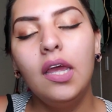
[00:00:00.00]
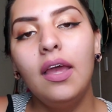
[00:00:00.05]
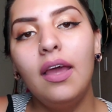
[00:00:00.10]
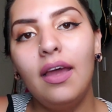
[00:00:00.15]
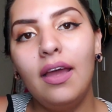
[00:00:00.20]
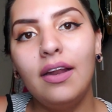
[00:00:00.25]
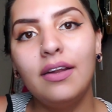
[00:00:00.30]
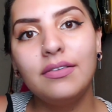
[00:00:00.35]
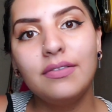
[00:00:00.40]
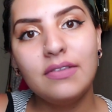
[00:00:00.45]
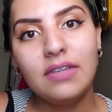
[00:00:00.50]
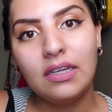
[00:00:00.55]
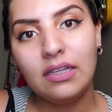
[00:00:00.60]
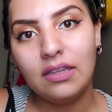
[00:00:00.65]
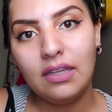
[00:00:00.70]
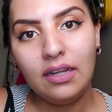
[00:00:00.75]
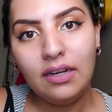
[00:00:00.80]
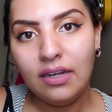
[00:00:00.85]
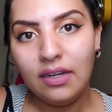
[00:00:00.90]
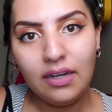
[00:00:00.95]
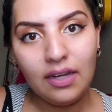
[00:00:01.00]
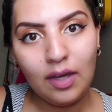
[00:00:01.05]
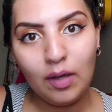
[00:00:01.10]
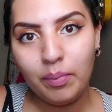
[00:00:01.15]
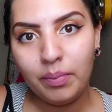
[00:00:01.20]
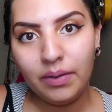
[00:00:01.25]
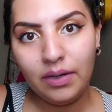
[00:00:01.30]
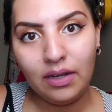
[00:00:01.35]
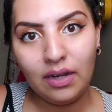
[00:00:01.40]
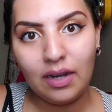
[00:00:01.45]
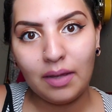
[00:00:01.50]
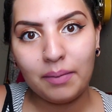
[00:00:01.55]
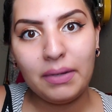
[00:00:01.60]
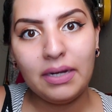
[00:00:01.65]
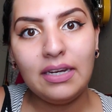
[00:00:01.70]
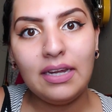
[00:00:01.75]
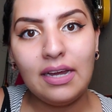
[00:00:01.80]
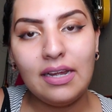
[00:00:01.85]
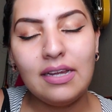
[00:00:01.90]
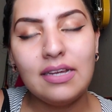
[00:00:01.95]
And I was like, that ain't happening. Like,
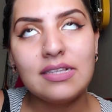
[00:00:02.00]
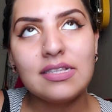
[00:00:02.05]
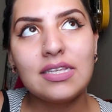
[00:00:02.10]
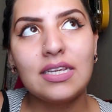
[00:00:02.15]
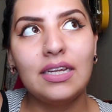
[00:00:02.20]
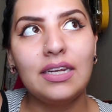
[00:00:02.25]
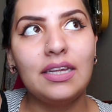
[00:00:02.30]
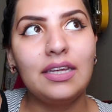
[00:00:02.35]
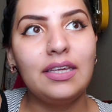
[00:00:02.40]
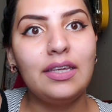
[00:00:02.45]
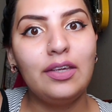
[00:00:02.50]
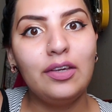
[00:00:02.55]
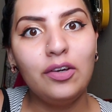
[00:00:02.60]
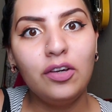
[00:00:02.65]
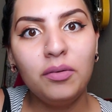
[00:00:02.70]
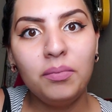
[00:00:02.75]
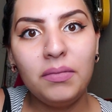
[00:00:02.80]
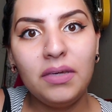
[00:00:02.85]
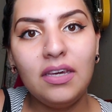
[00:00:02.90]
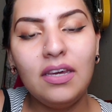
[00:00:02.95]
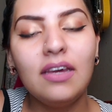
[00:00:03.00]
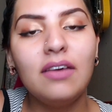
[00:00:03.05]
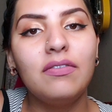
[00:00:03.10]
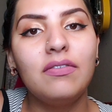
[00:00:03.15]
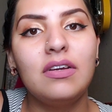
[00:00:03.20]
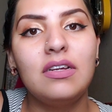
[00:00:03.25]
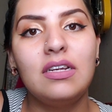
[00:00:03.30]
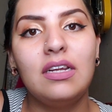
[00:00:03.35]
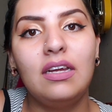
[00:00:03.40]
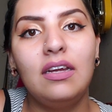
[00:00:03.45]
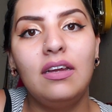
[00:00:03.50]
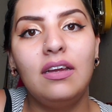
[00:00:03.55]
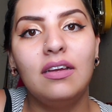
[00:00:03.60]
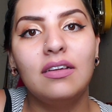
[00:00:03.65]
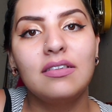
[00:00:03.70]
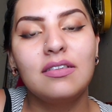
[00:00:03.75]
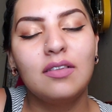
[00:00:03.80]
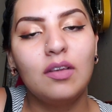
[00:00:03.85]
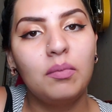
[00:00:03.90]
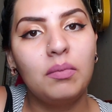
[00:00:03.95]
my dad is gonna kill me if I date
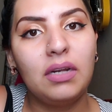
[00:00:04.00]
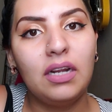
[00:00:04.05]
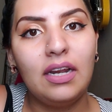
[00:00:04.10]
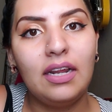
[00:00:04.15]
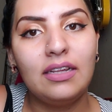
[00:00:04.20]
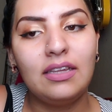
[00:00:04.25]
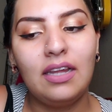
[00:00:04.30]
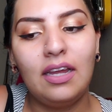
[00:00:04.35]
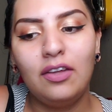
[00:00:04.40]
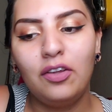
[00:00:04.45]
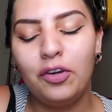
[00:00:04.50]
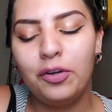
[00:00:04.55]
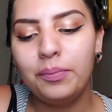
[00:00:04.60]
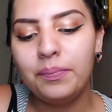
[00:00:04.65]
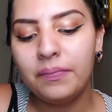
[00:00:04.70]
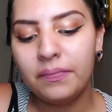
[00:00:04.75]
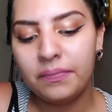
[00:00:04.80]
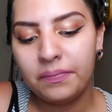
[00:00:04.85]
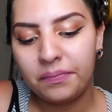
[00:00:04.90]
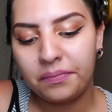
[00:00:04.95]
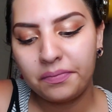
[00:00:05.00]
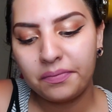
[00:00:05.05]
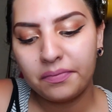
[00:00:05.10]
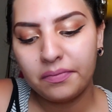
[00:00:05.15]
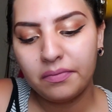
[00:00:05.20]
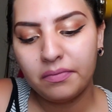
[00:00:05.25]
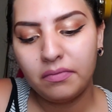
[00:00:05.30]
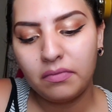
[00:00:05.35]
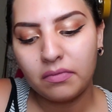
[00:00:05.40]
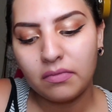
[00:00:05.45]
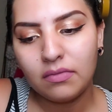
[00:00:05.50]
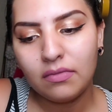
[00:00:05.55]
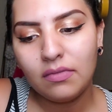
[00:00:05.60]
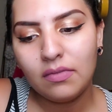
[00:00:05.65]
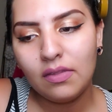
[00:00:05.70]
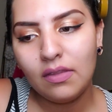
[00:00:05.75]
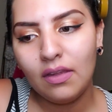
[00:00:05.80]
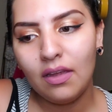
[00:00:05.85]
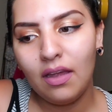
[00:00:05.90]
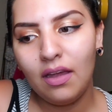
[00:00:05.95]
somebody like that, you know?
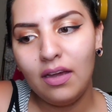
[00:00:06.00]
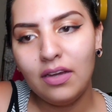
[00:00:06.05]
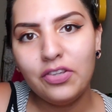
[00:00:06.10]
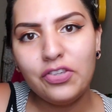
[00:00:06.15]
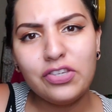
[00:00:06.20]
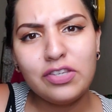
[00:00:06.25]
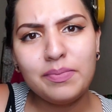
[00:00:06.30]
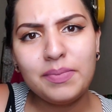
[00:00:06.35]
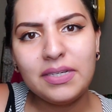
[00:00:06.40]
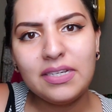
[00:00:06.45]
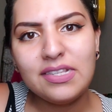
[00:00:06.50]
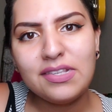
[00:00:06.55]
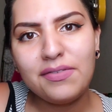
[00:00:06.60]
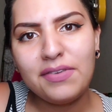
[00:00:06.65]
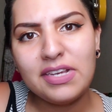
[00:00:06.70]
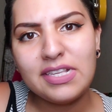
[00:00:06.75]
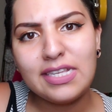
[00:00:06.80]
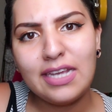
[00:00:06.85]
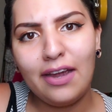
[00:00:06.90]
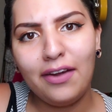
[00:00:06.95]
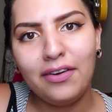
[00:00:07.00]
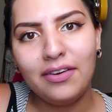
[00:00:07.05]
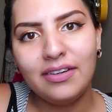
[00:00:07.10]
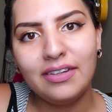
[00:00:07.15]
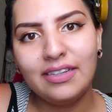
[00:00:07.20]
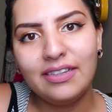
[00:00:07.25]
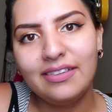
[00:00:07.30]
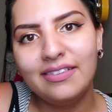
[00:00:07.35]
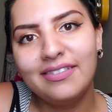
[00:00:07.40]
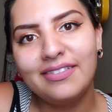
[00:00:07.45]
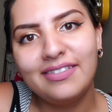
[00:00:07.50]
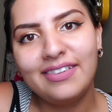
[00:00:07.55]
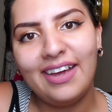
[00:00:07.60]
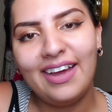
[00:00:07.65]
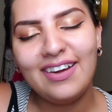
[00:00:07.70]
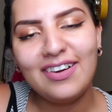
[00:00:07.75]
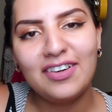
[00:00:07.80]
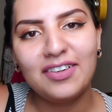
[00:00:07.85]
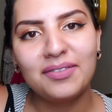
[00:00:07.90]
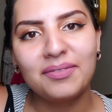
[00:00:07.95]
Just because of his hair, and
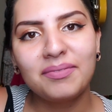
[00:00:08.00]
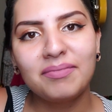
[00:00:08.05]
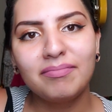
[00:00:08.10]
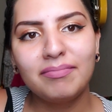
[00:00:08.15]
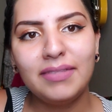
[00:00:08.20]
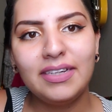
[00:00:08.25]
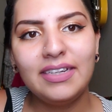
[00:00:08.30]
I don't know,